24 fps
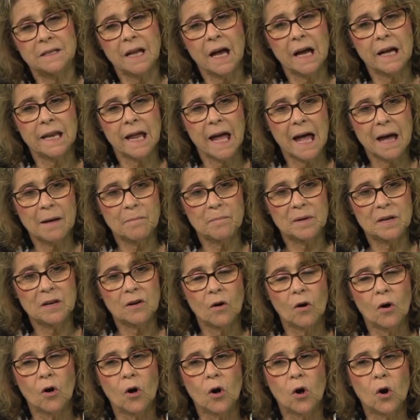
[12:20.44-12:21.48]
not happy,
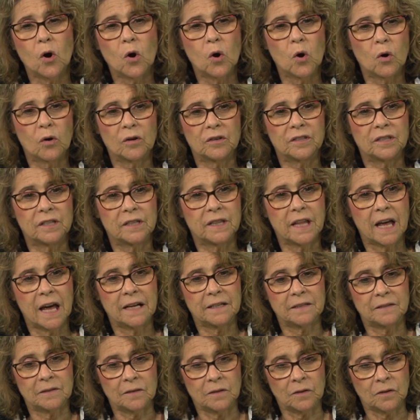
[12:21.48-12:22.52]
or is it
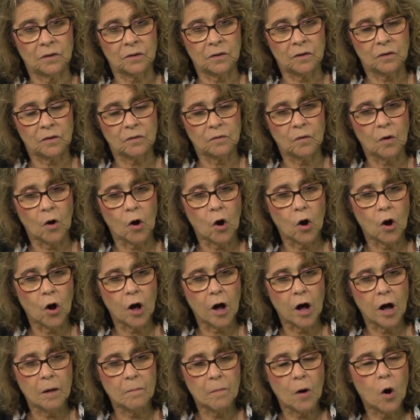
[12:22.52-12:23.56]
that
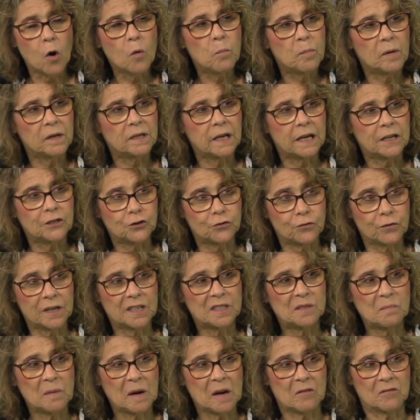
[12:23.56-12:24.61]
um, open and
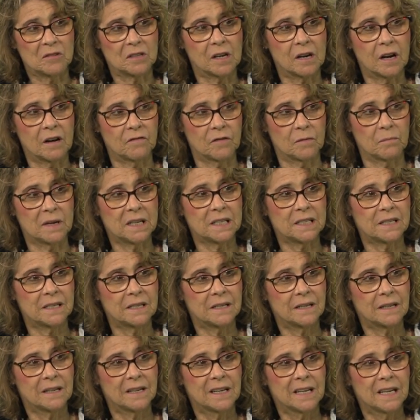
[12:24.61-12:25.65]
transparent government
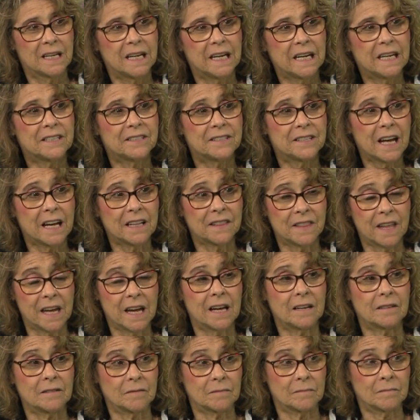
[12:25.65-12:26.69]
is, is not well, there?
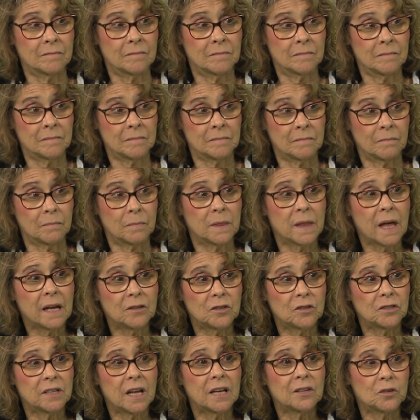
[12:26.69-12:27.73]
That's, yeah, that's right.
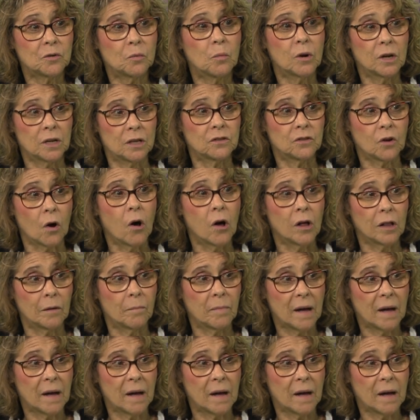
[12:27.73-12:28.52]
That's, that's what it's all